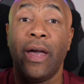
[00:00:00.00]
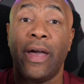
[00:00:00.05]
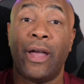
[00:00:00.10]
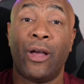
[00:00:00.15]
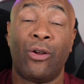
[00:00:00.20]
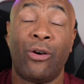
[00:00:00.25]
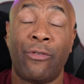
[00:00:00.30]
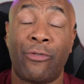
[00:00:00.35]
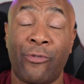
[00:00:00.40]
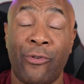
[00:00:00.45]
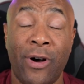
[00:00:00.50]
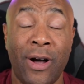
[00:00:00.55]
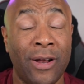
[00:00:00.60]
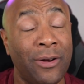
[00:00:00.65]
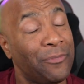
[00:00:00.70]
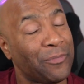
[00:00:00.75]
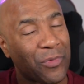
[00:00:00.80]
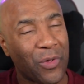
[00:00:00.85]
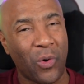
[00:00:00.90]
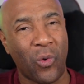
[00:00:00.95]
Hello
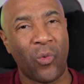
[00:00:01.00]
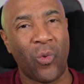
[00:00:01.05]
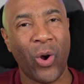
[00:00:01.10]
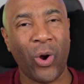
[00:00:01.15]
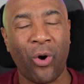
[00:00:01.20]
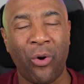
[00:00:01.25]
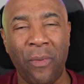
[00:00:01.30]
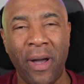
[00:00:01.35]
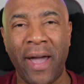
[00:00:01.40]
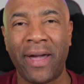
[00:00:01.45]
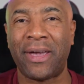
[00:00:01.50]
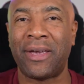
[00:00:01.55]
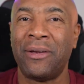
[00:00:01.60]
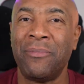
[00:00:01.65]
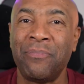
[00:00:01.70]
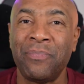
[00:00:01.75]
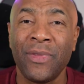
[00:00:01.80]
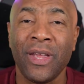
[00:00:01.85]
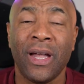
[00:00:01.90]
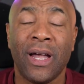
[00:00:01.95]
everyone, welcome back.
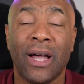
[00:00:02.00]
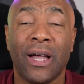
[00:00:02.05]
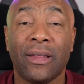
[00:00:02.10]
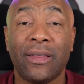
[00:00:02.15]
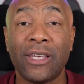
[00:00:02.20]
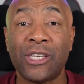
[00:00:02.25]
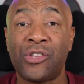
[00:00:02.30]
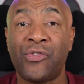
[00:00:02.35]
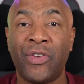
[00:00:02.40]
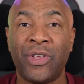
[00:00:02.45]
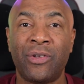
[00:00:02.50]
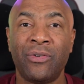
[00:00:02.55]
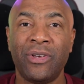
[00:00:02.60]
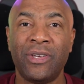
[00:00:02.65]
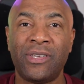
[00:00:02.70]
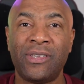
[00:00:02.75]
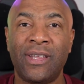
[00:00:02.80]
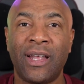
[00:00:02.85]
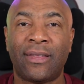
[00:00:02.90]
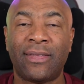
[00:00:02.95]
This video
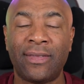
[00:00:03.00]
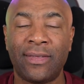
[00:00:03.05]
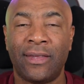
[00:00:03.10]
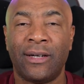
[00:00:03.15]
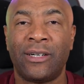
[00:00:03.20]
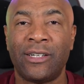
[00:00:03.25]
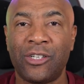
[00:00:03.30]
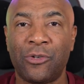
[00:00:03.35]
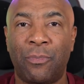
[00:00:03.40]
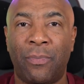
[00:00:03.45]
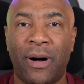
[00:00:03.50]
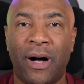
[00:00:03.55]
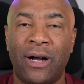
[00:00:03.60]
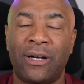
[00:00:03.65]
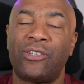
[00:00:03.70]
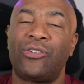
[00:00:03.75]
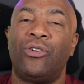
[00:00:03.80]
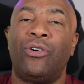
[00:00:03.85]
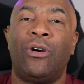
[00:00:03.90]
is the third part